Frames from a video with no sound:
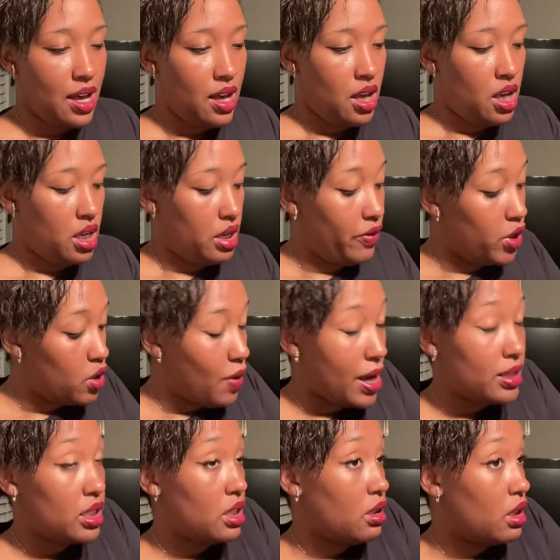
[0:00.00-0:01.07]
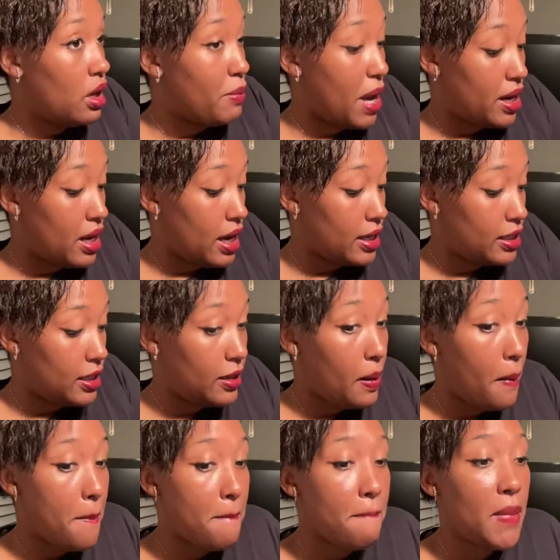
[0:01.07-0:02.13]
even though I still love my
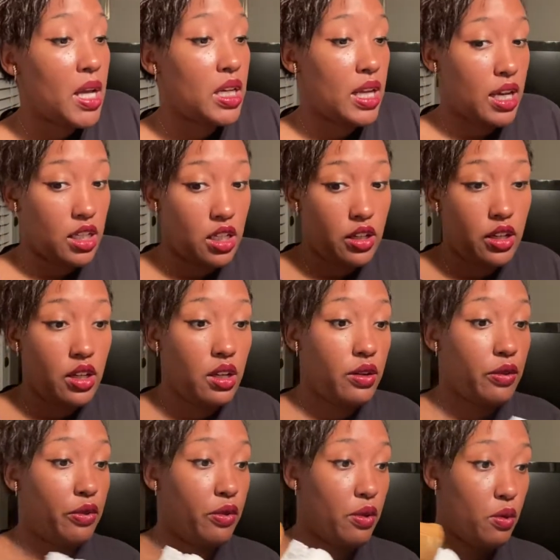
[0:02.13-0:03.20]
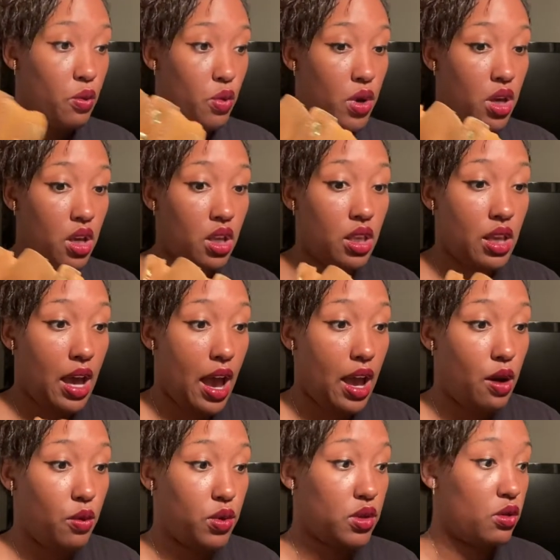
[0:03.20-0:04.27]
Nike from when I
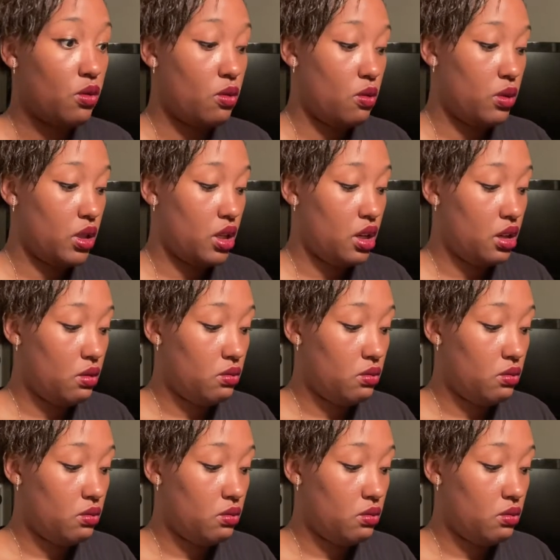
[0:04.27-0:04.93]
was growing up,